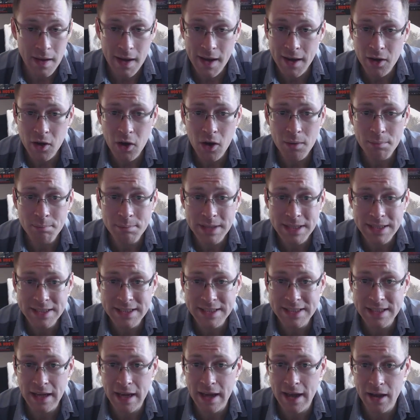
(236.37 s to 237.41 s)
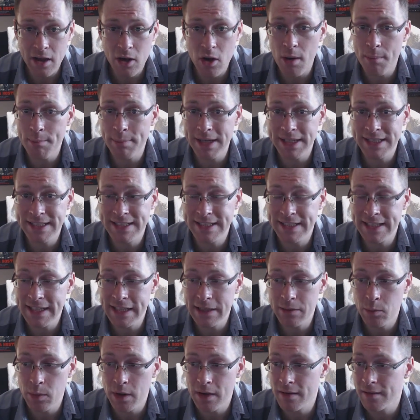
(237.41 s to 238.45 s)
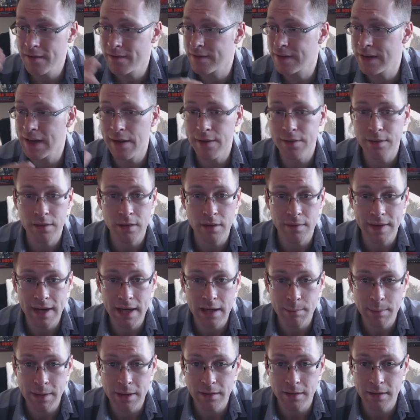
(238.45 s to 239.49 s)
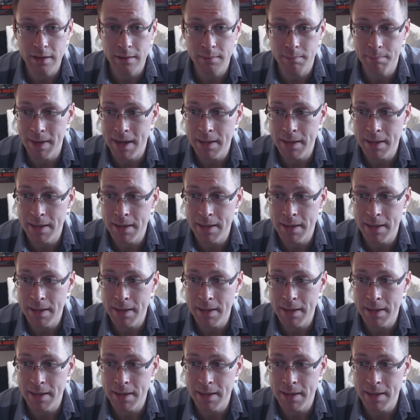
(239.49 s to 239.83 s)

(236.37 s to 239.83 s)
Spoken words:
A combat scene with dozens of enemies in